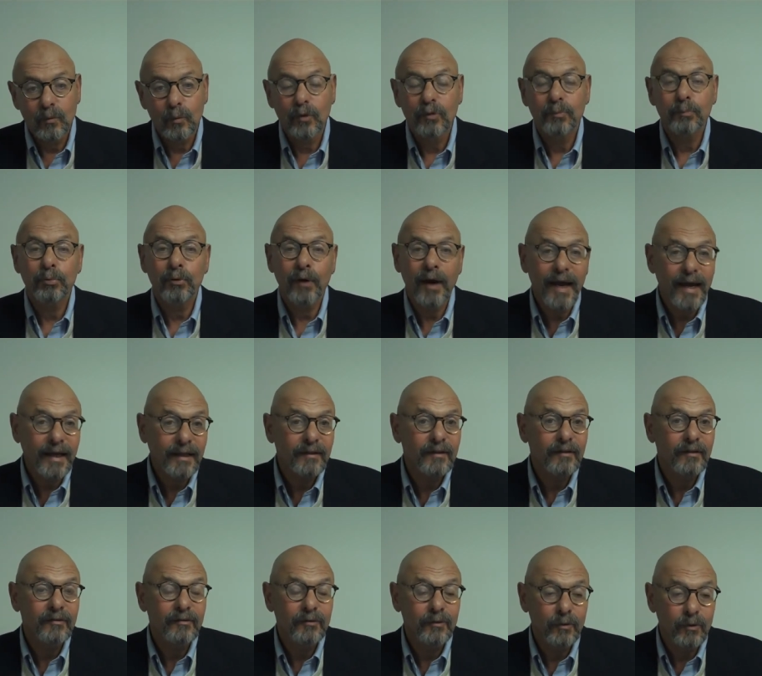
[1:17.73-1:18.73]
With
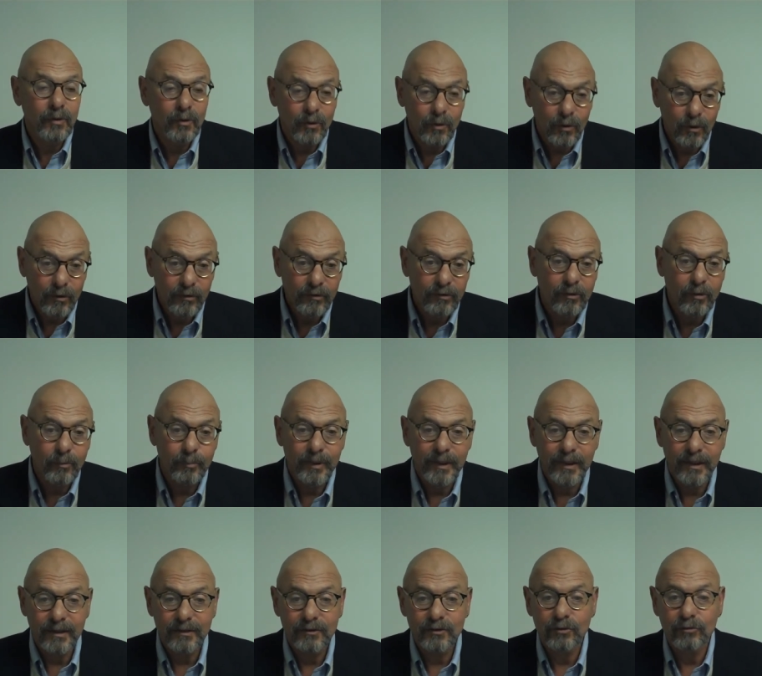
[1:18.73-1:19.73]
practice, you can also
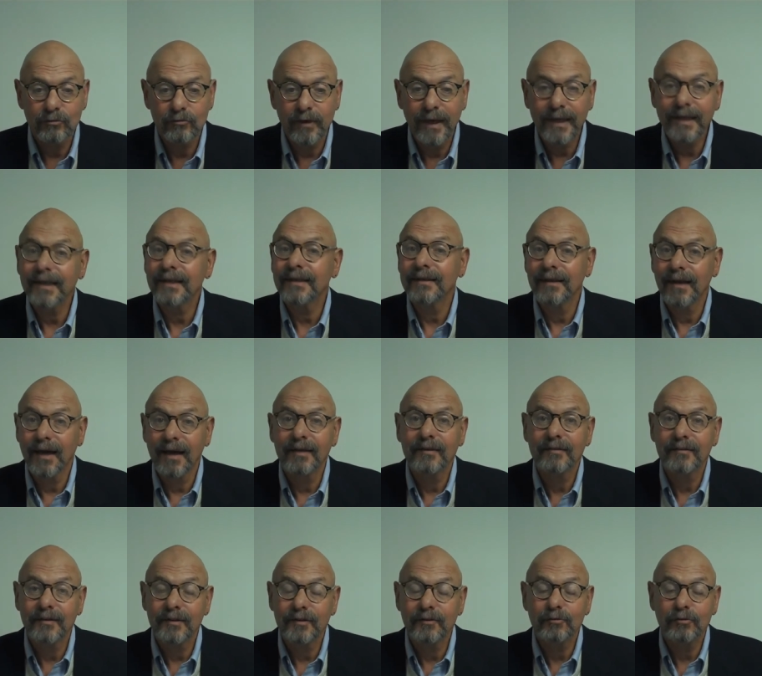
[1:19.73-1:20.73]
begin to
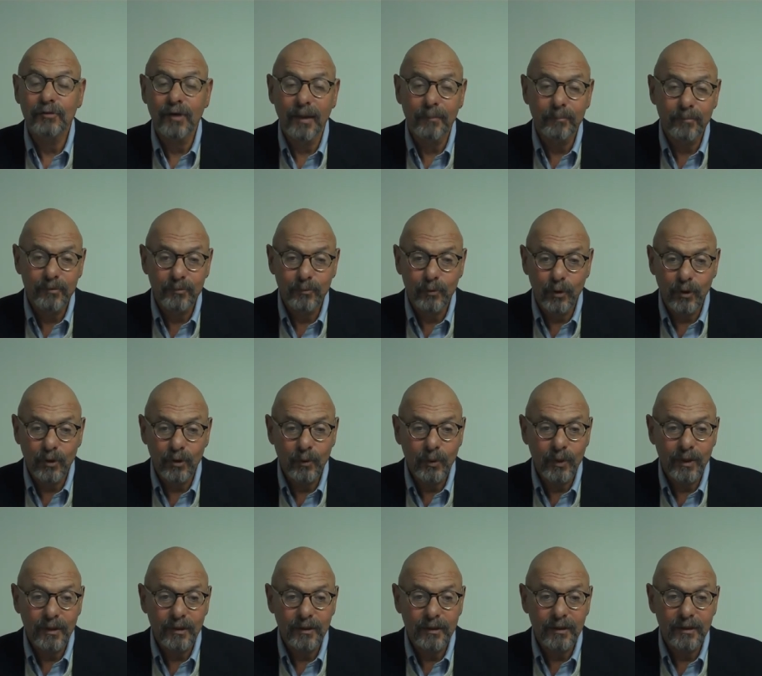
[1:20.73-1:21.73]
recognize these traps more
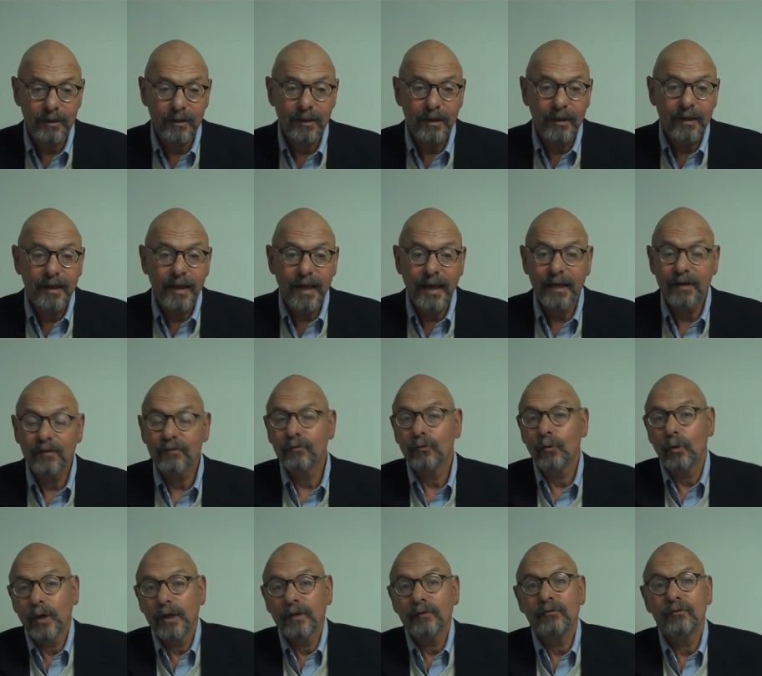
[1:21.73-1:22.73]
quickly and
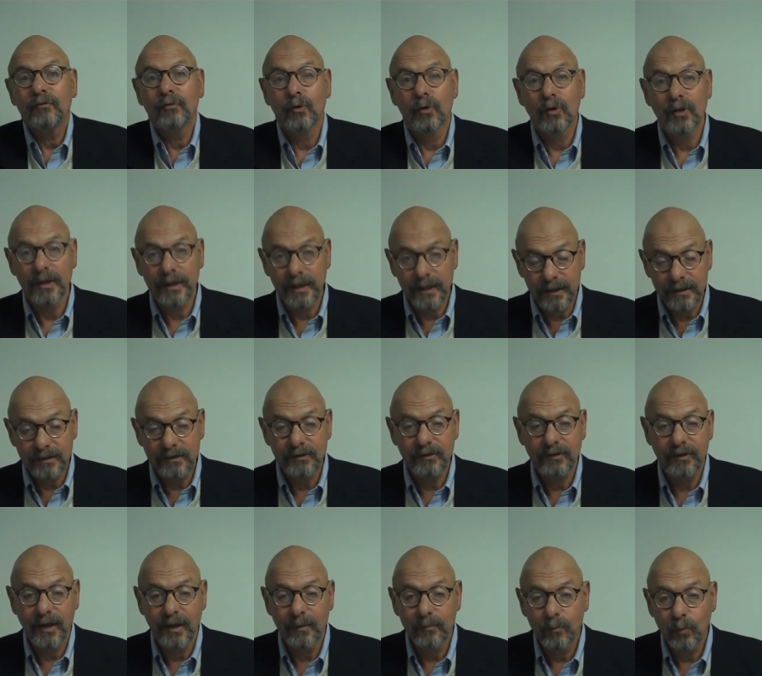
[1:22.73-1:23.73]
avoid falling into
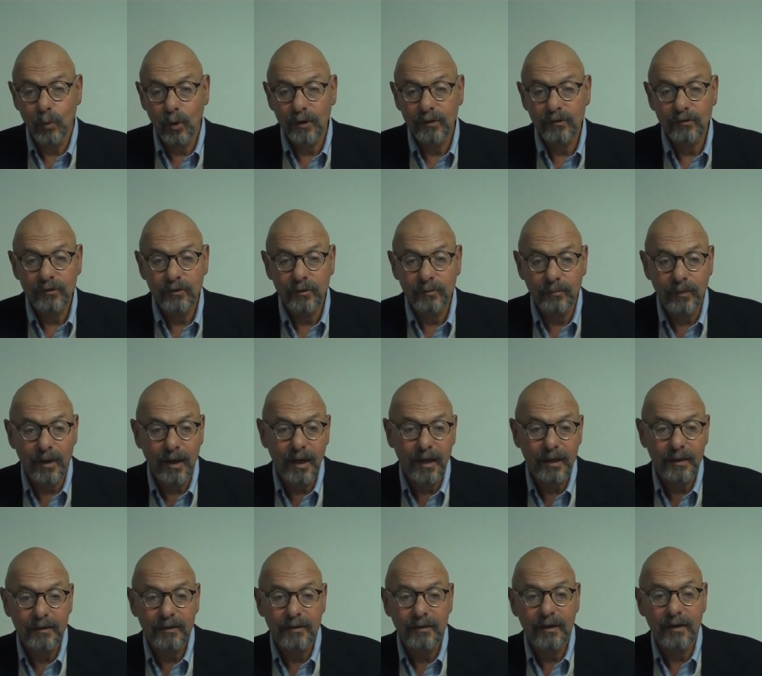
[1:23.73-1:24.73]
them once your
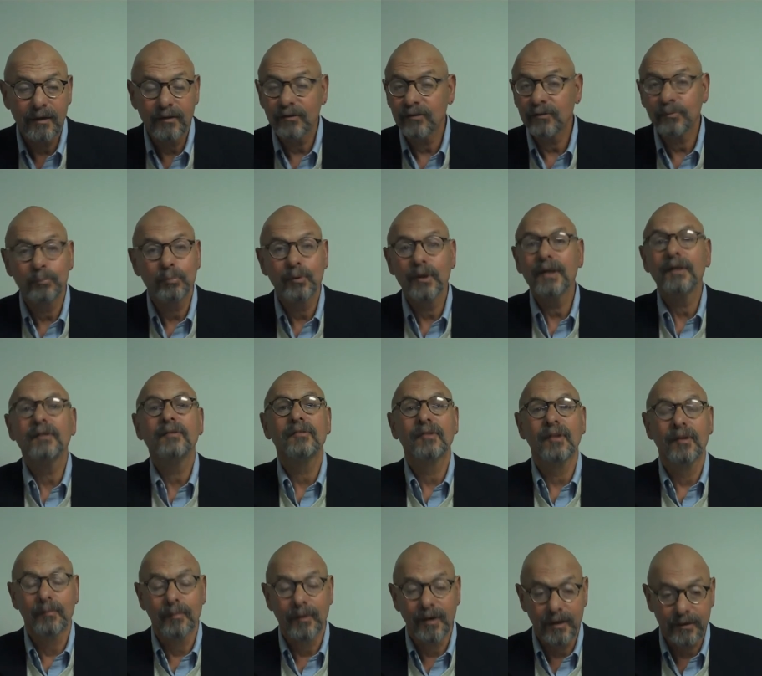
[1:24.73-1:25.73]
mind uh, springs
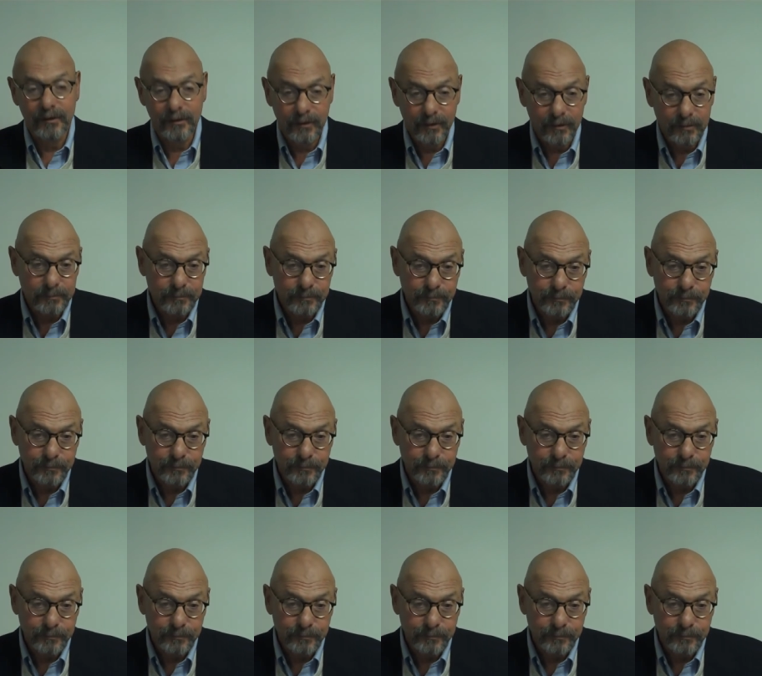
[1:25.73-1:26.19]
them on you.